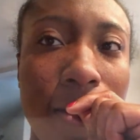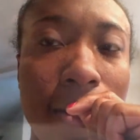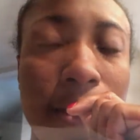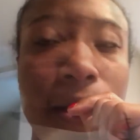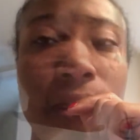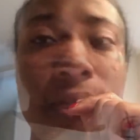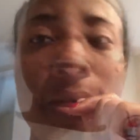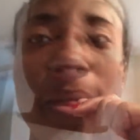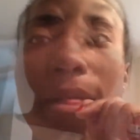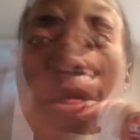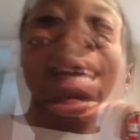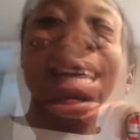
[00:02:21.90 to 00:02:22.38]
I'm
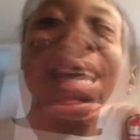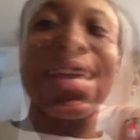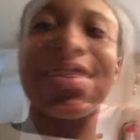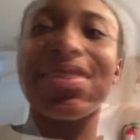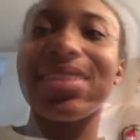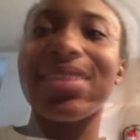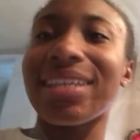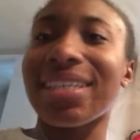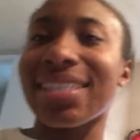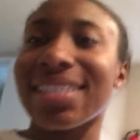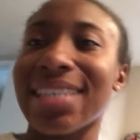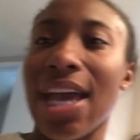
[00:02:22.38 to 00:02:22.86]
not going to
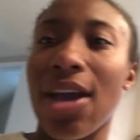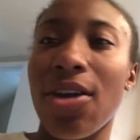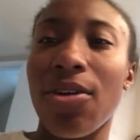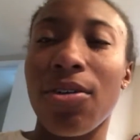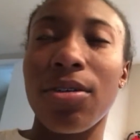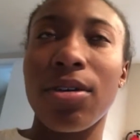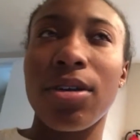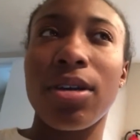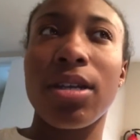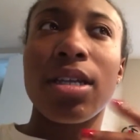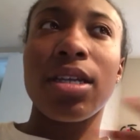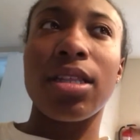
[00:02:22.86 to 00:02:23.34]
cut this
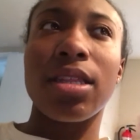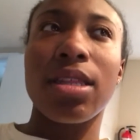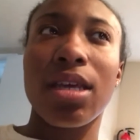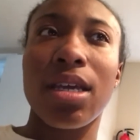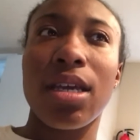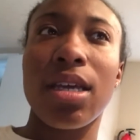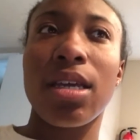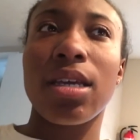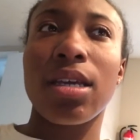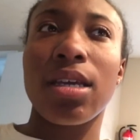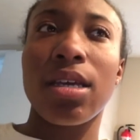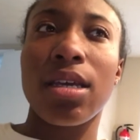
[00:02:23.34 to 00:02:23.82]
out or
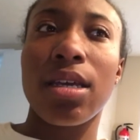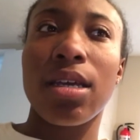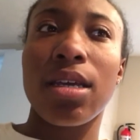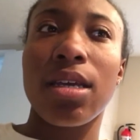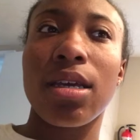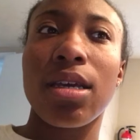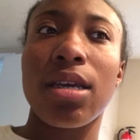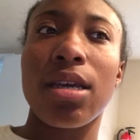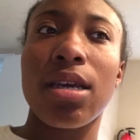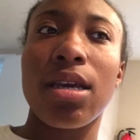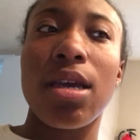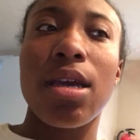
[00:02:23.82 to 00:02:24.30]
anything.
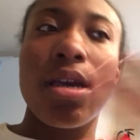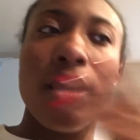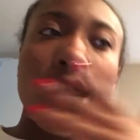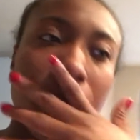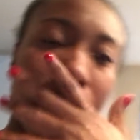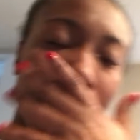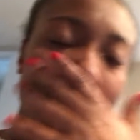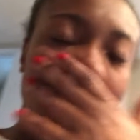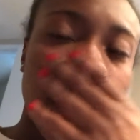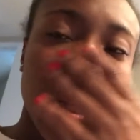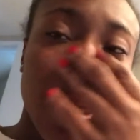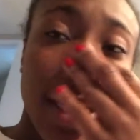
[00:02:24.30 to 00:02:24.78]

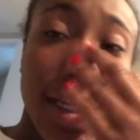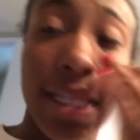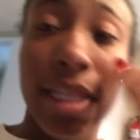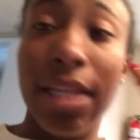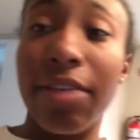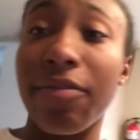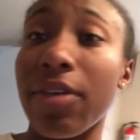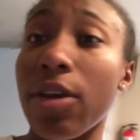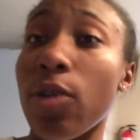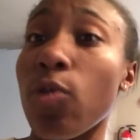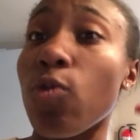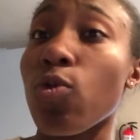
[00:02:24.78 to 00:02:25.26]
I'm just gonna
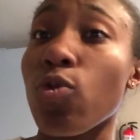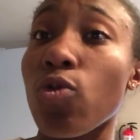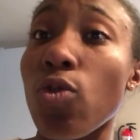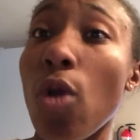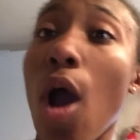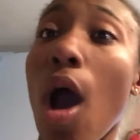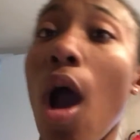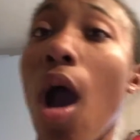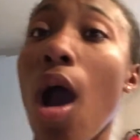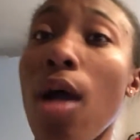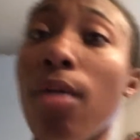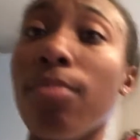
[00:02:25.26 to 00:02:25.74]
leave it
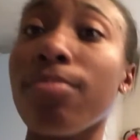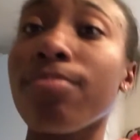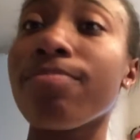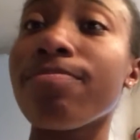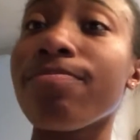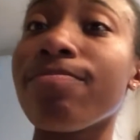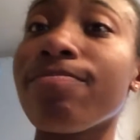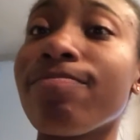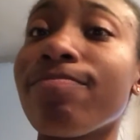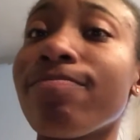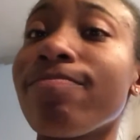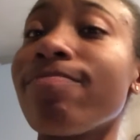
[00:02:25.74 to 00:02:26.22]
raw
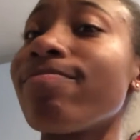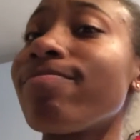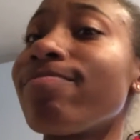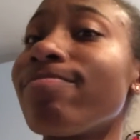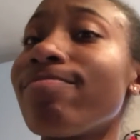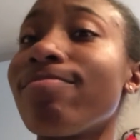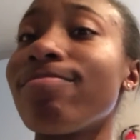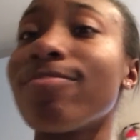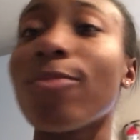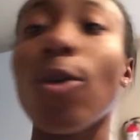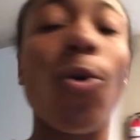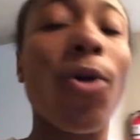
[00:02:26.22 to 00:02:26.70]

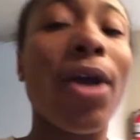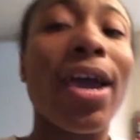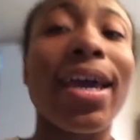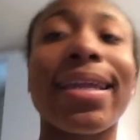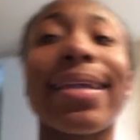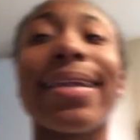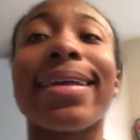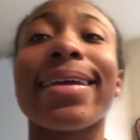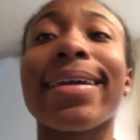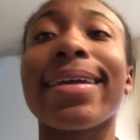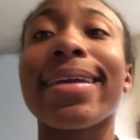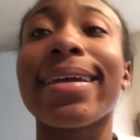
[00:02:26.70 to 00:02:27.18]
no
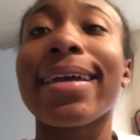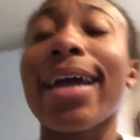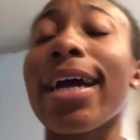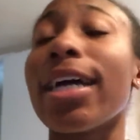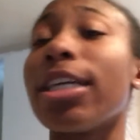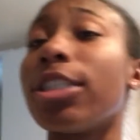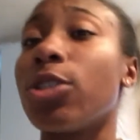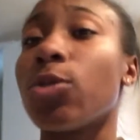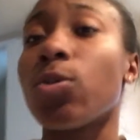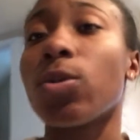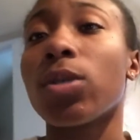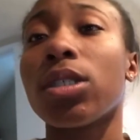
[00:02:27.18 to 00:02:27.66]
editing.
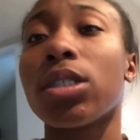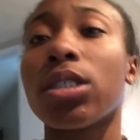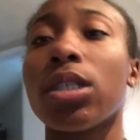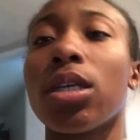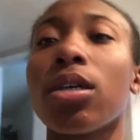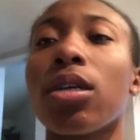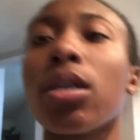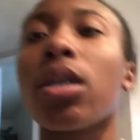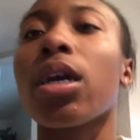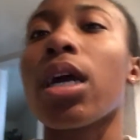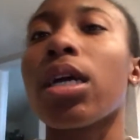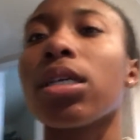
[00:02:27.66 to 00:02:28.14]
I just want to
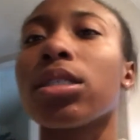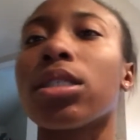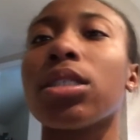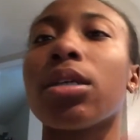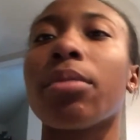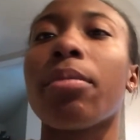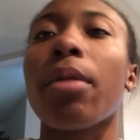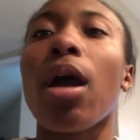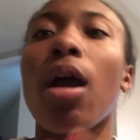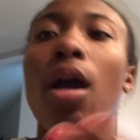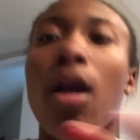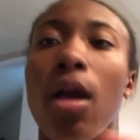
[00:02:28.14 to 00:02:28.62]
tell you guys
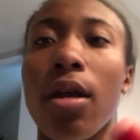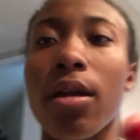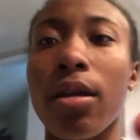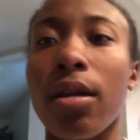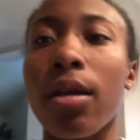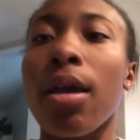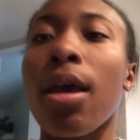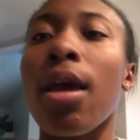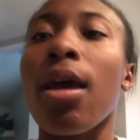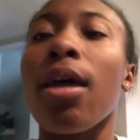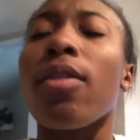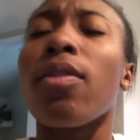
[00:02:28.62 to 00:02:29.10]
to my heart
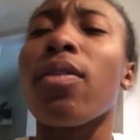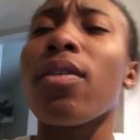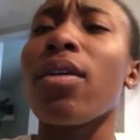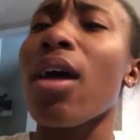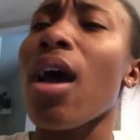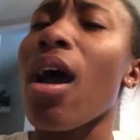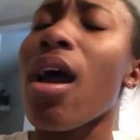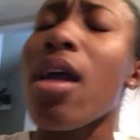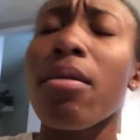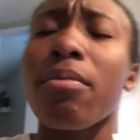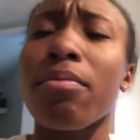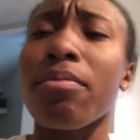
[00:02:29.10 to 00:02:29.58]

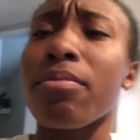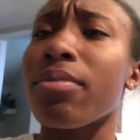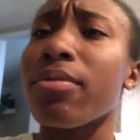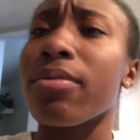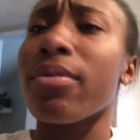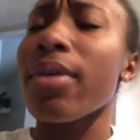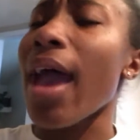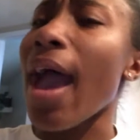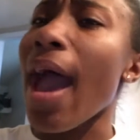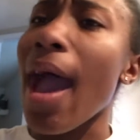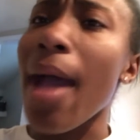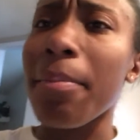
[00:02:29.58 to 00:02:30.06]
that I'm
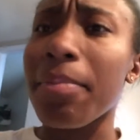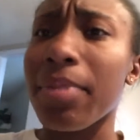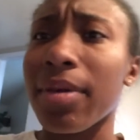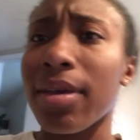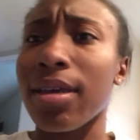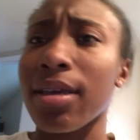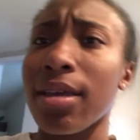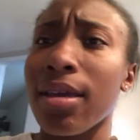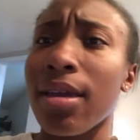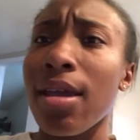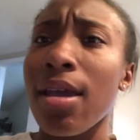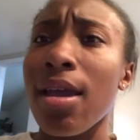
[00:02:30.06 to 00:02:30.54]

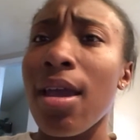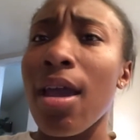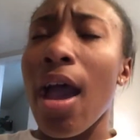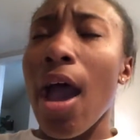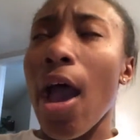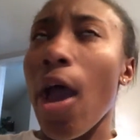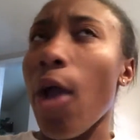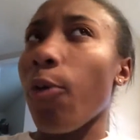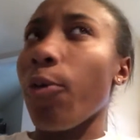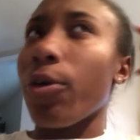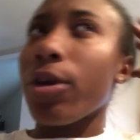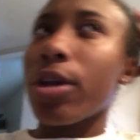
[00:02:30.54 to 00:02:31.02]
happy.
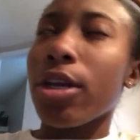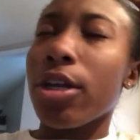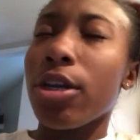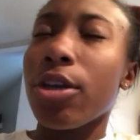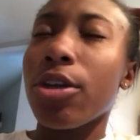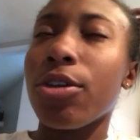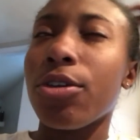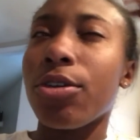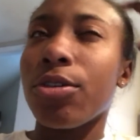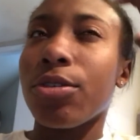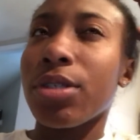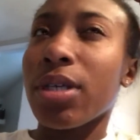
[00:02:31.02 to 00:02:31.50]
I wanted
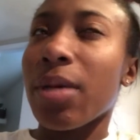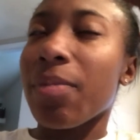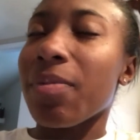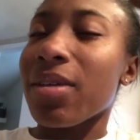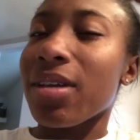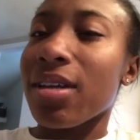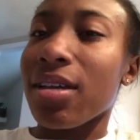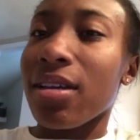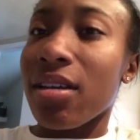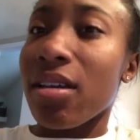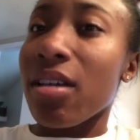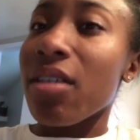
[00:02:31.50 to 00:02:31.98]
to do
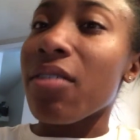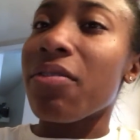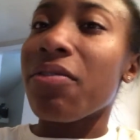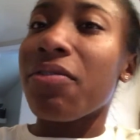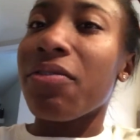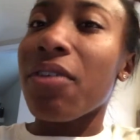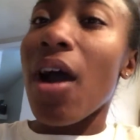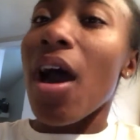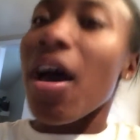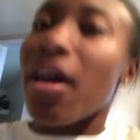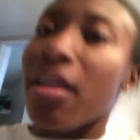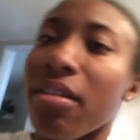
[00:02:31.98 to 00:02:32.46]
something
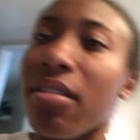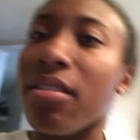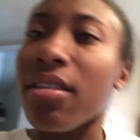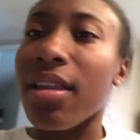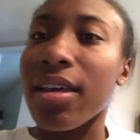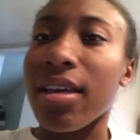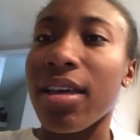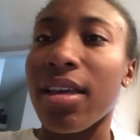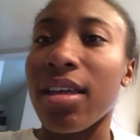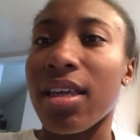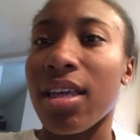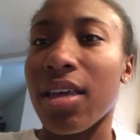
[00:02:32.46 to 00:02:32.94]
fun,
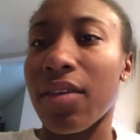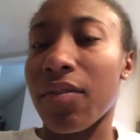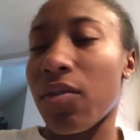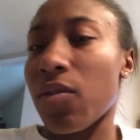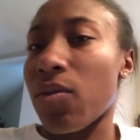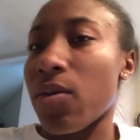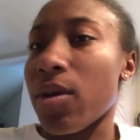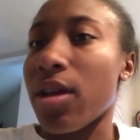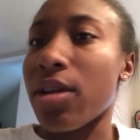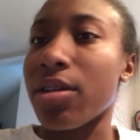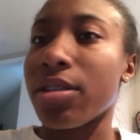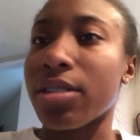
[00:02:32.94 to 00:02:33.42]
like a
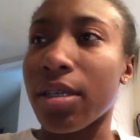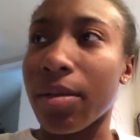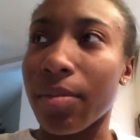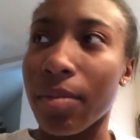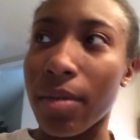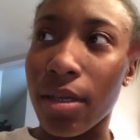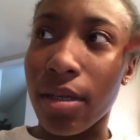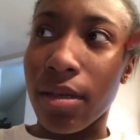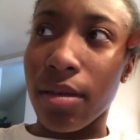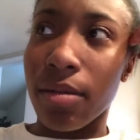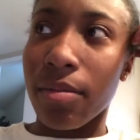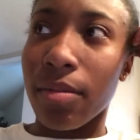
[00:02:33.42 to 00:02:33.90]
giveaway or
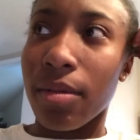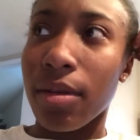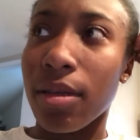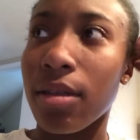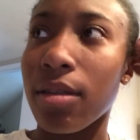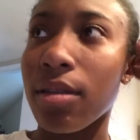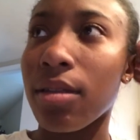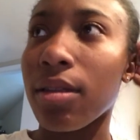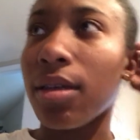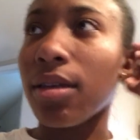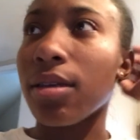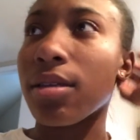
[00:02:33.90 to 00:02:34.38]
something,
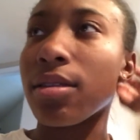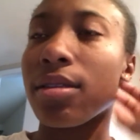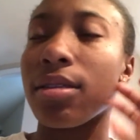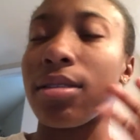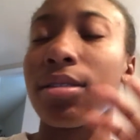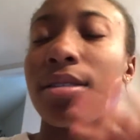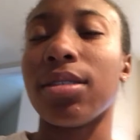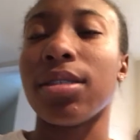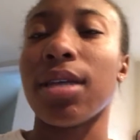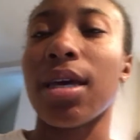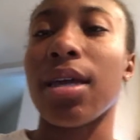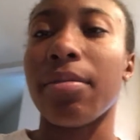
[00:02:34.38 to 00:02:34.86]
but like
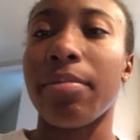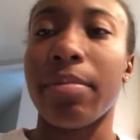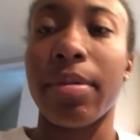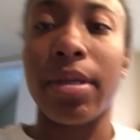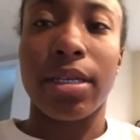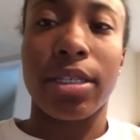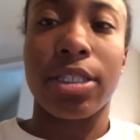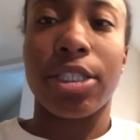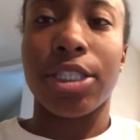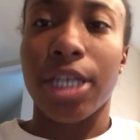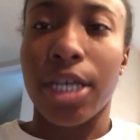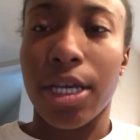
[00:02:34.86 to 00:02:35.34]
this is not a
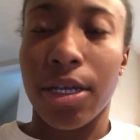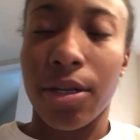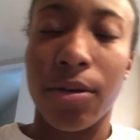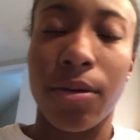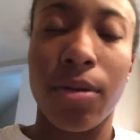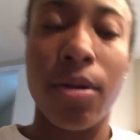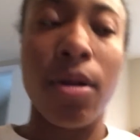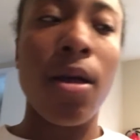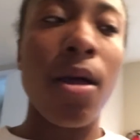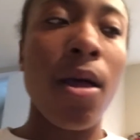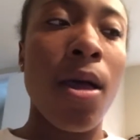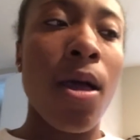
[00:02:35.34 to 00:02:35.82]
big
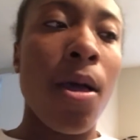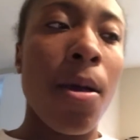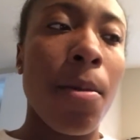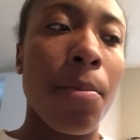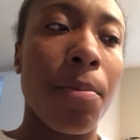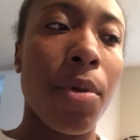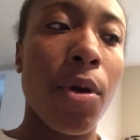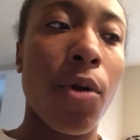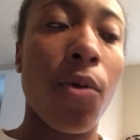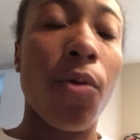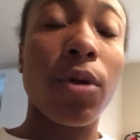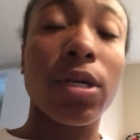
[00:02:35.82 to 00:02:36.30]
channel.
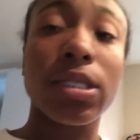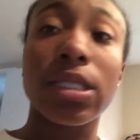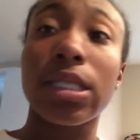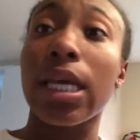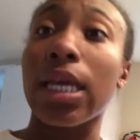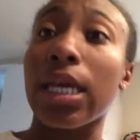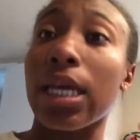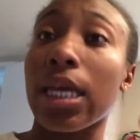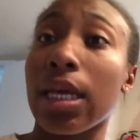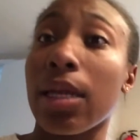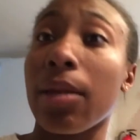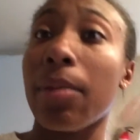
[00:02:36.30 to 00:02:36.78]
But once
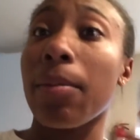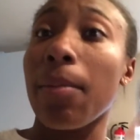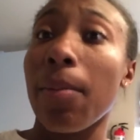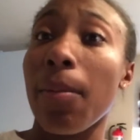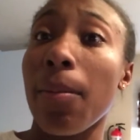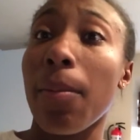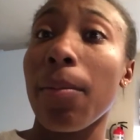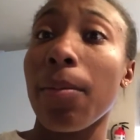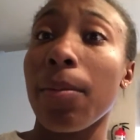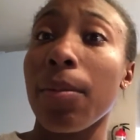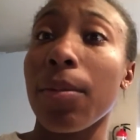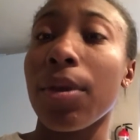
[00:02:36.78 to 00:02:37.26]
I get,
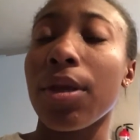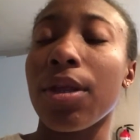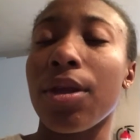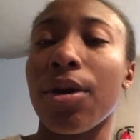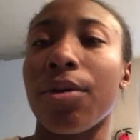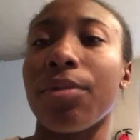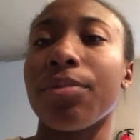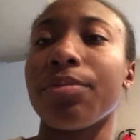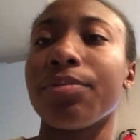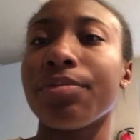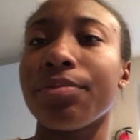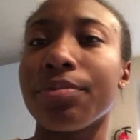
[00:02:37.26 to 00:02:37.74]
you
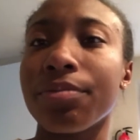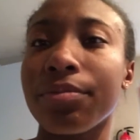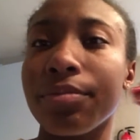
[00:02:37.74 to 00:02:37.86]
know,